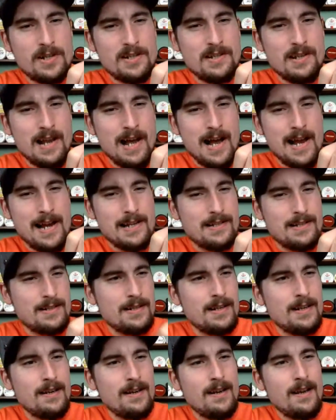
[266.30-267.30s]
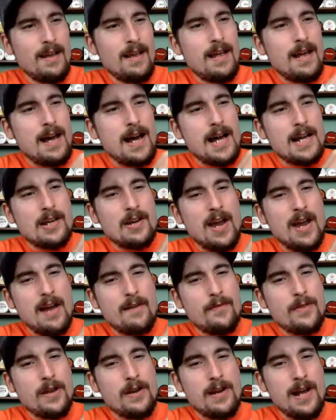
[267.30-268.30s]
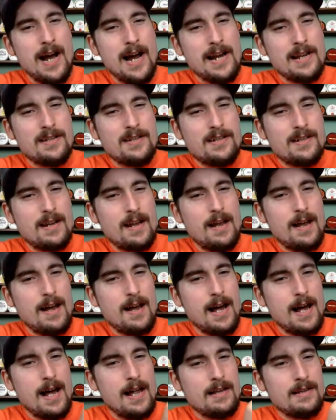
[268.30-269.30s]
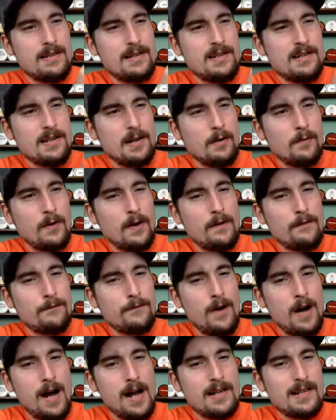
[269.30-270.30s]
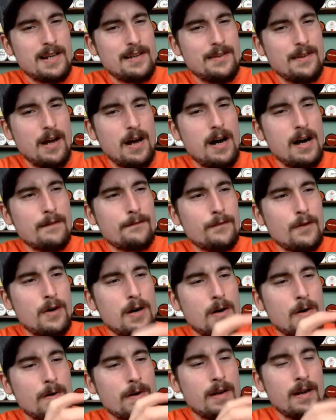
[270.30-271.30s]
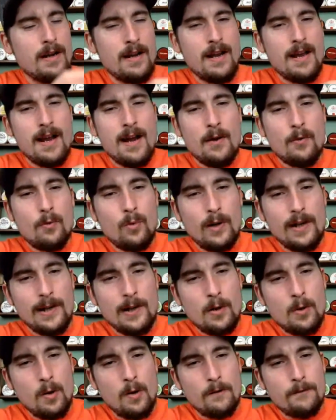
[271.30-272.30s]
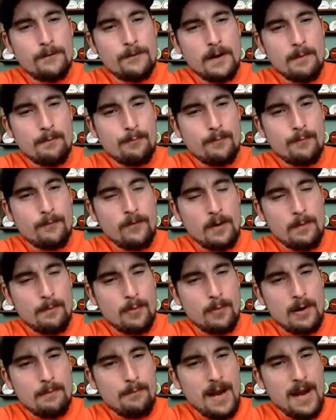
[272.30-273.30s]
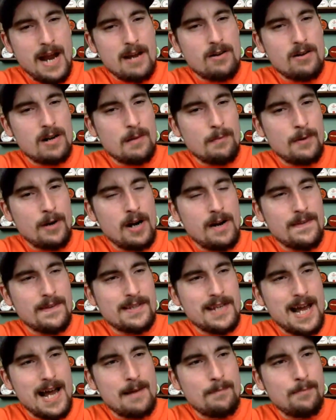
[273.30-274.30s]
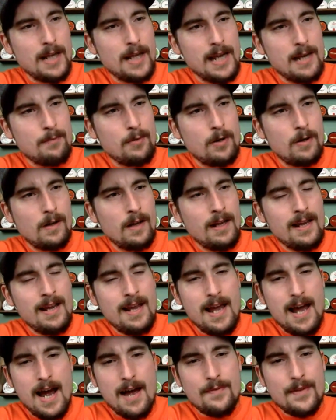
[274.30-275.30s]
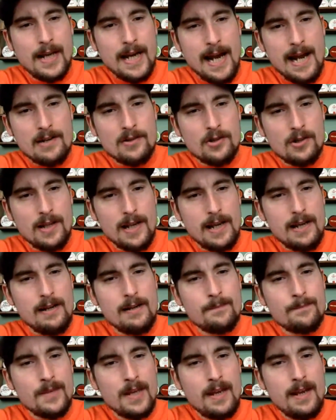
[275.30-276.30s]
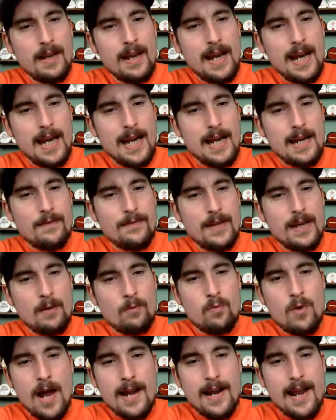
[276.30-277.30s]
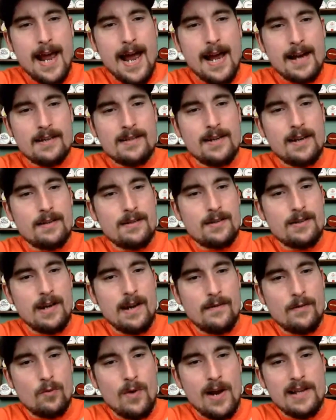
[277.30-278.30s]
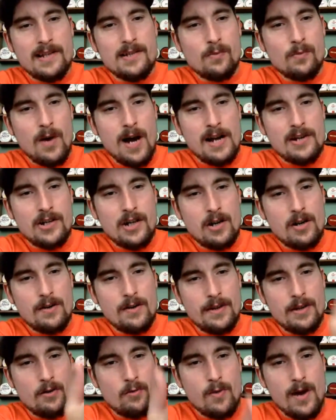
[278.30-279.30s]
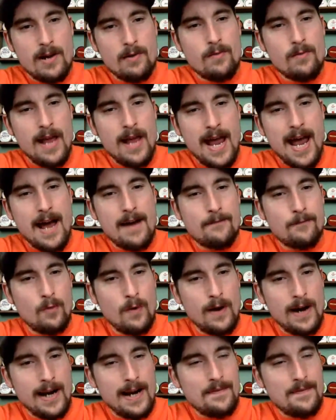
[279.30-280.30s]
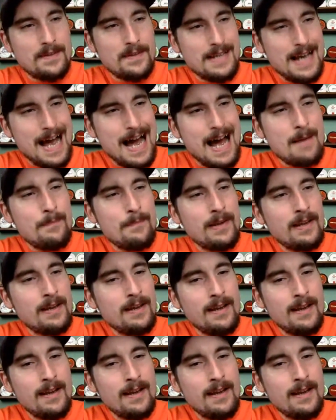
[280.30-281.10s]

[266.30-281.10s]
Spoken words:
which is nice. You have the nice silver font on the Offroad. Really cool footprint pattern up here on the top label on the catch lid, and the red accents. So you have a red swatch here and then a red half ring on the top,